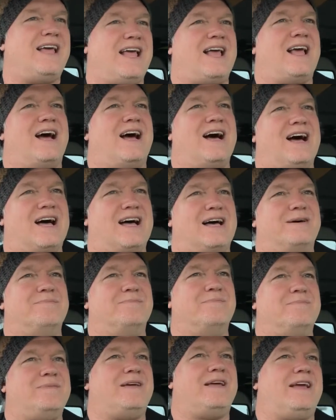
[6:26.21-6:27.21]

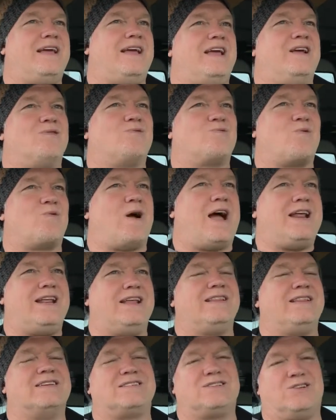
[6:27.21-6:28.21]
and
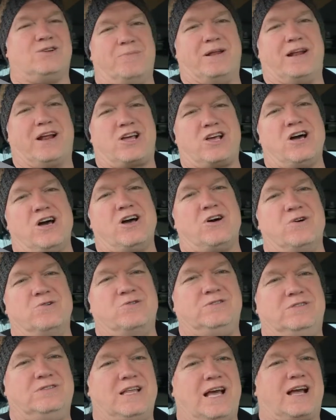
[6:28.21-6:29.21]
writing this little bit of
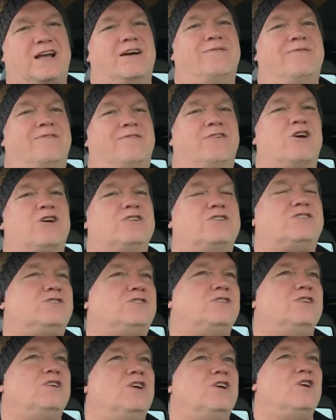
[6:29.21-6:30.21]
code that
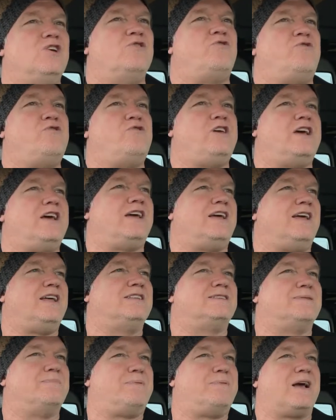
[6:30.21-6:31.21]
converts fiat
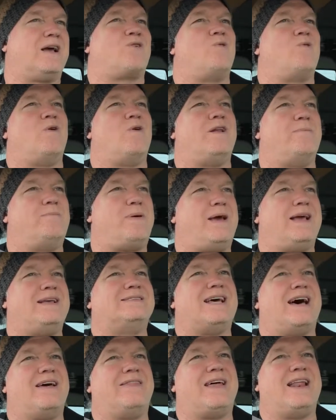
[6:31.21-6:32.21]
into Bitcoin and
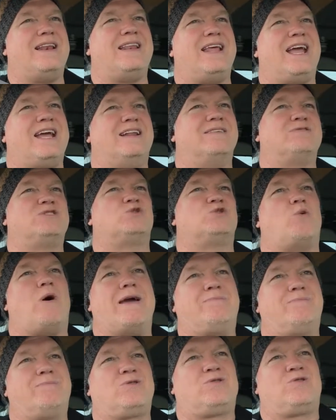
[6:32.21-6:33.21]
pays out that native
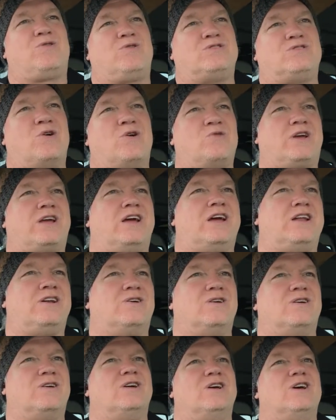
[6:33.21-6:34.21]
Swipe token
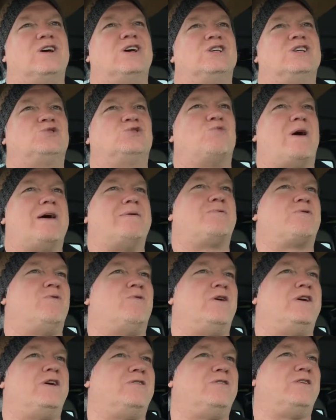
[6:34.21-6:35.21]
or Swipe
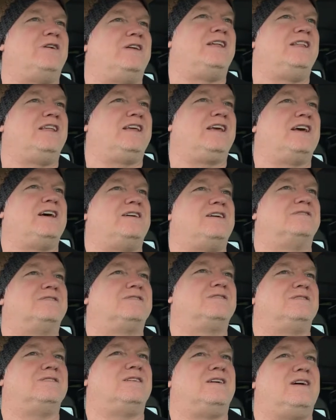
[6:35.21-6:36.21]
coin or anything
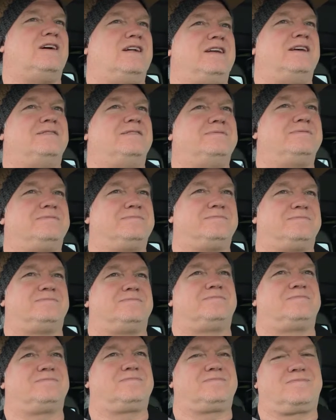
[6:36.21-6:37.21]
else on it.
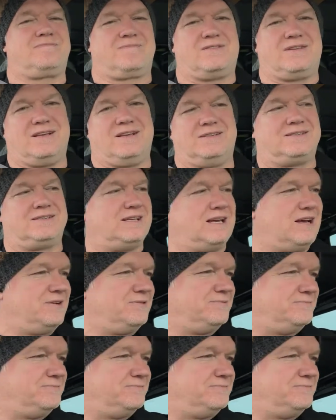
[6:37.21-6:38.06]
So